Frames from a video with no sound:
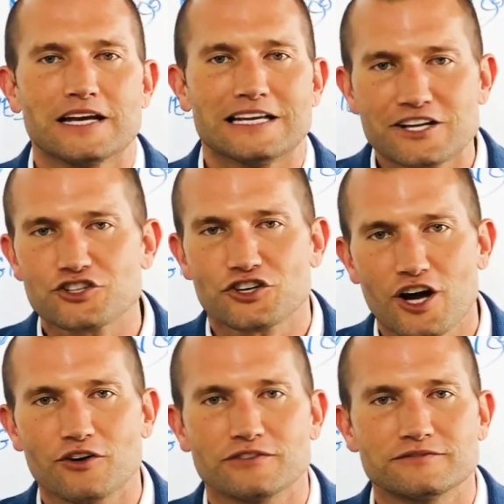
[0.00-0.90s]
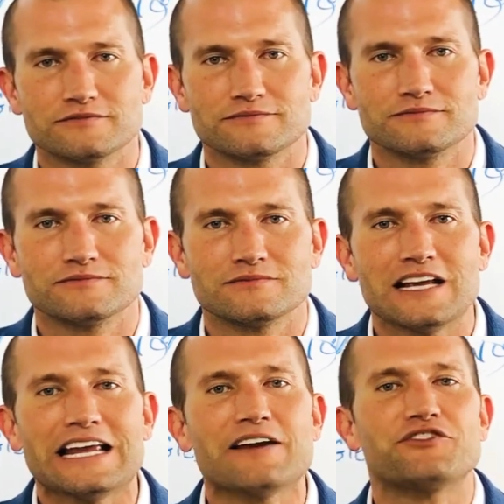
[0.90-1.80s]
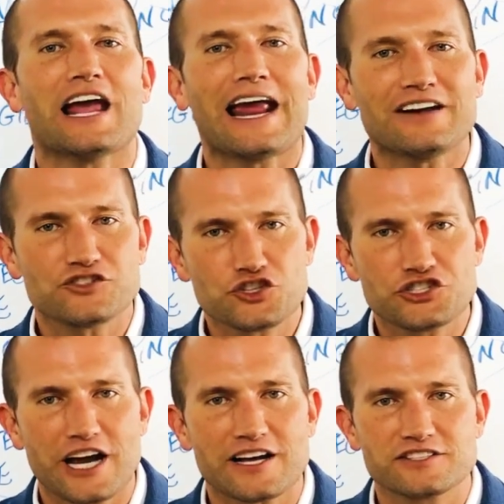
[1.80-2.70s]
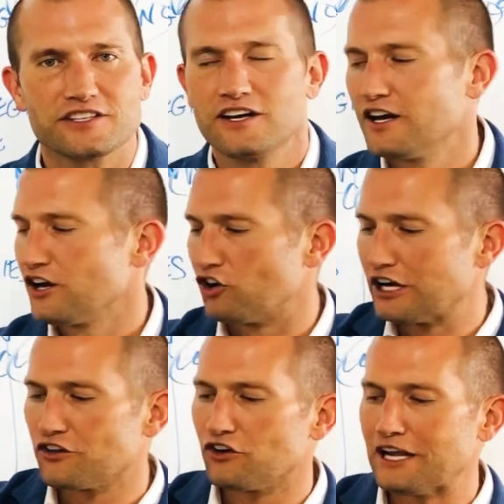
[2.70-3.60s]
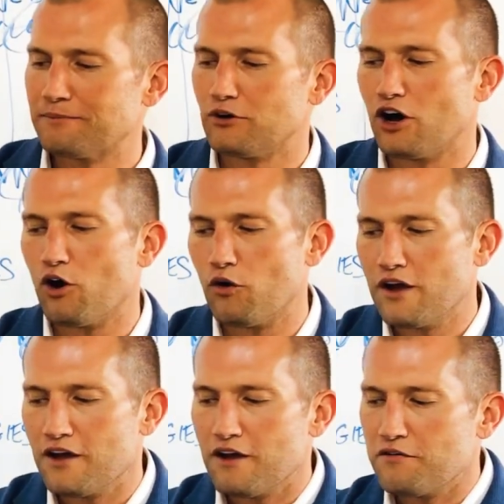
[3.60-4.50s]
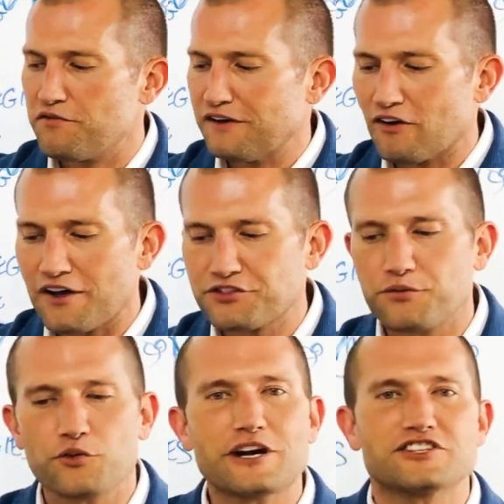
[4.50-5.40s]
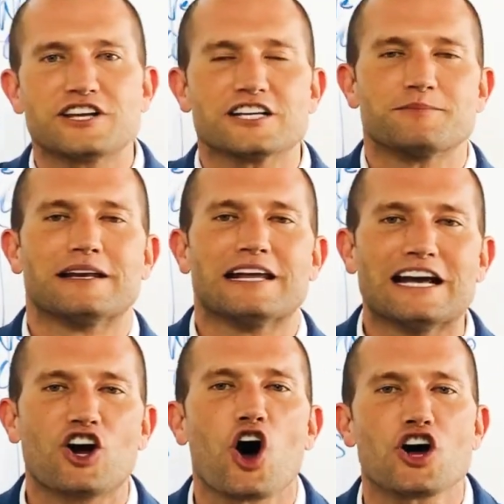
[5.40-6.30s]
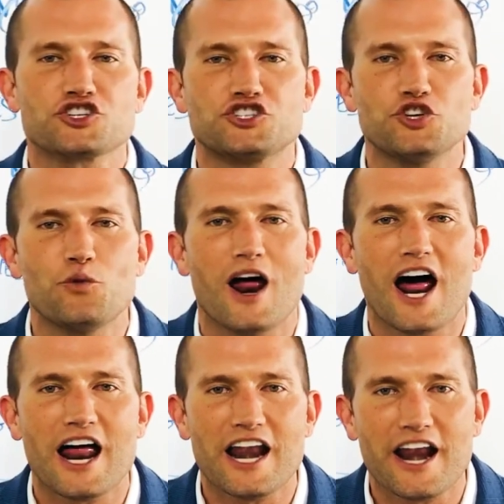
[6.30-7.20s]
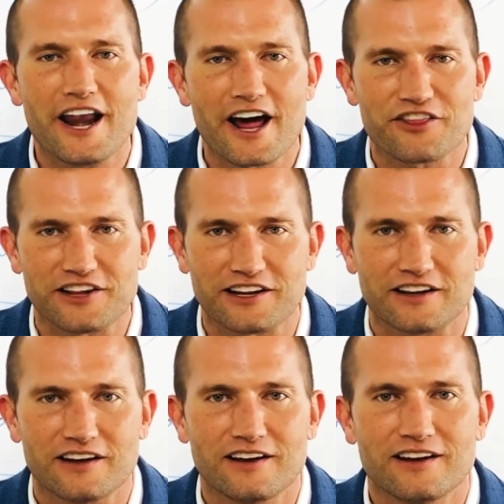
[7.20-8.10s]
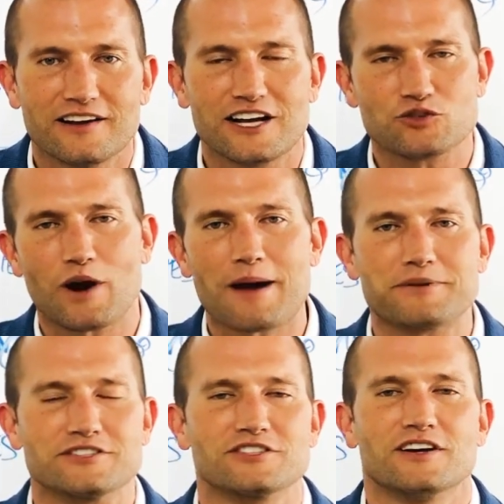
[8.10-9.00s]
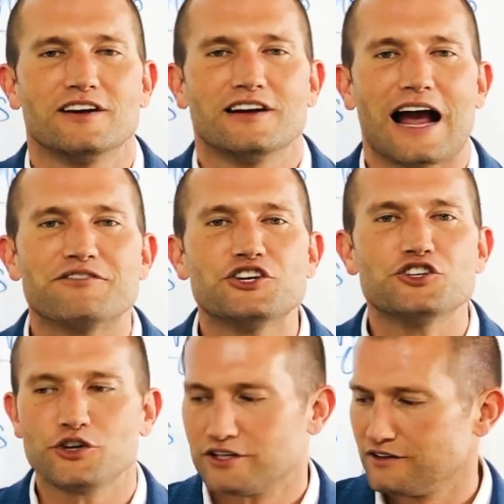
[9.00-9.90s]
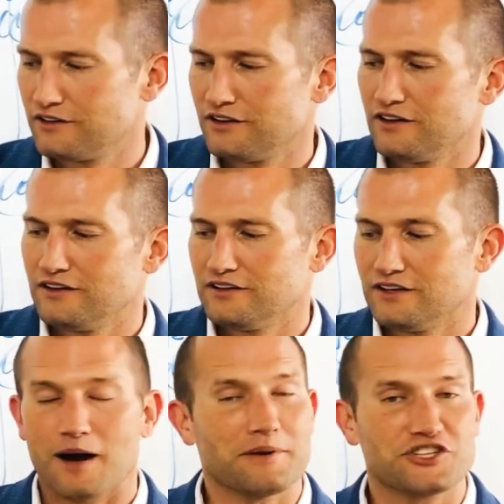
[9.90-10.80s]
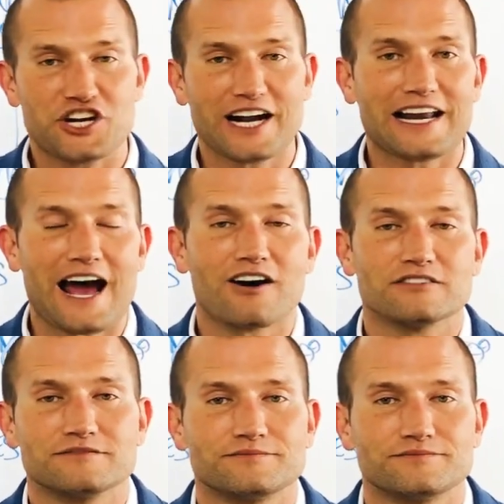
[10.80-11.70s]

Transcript: Yes or no? If the answer is yes, click on the link below, fill out the free assessment. It costs you nothing. Guess what happens? After you do it, I'm gonna check it out.